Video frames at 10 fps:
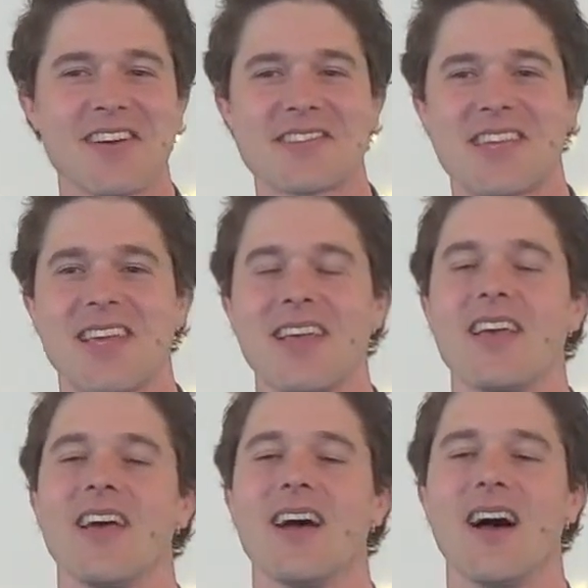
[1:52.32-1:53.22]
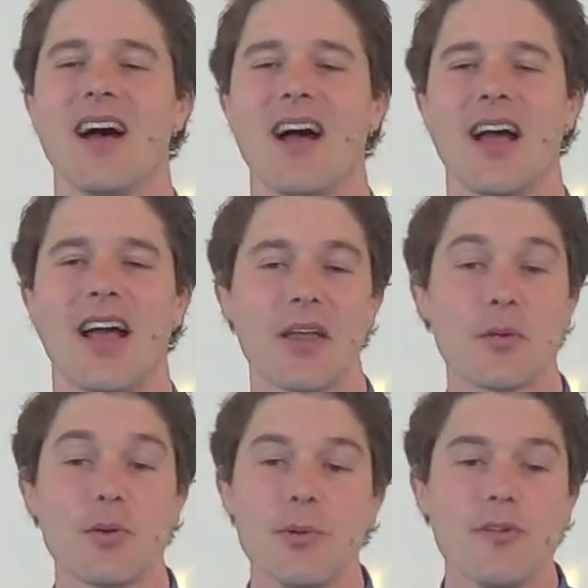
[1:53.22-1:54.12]
asking, how
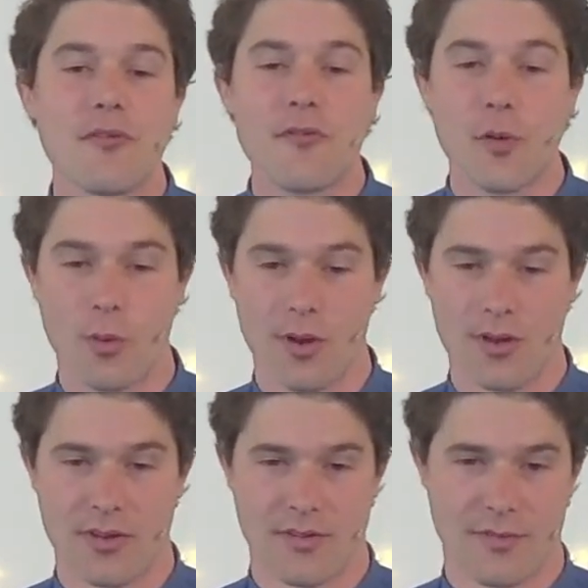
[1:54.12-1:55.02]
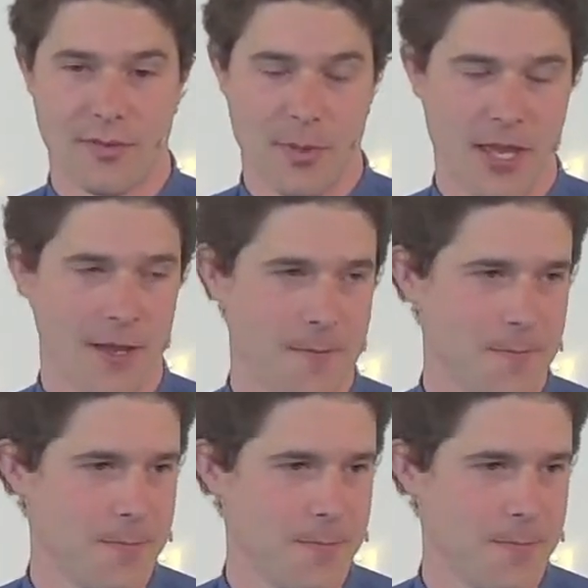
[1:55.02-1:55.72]
do we move forward from here?